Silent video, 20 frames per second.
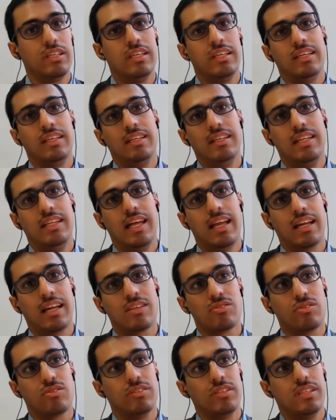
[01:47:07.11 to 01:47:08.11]

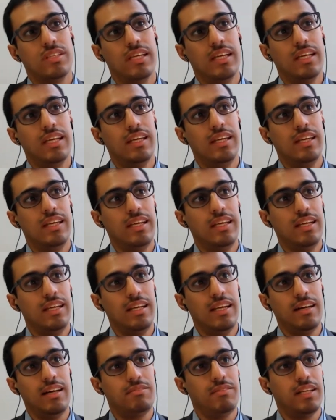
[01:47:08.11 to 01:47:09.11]
qualified, so
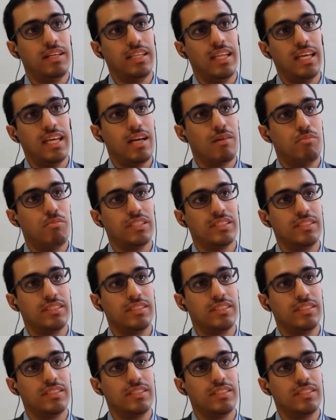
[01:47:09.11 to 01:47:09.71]
I rule out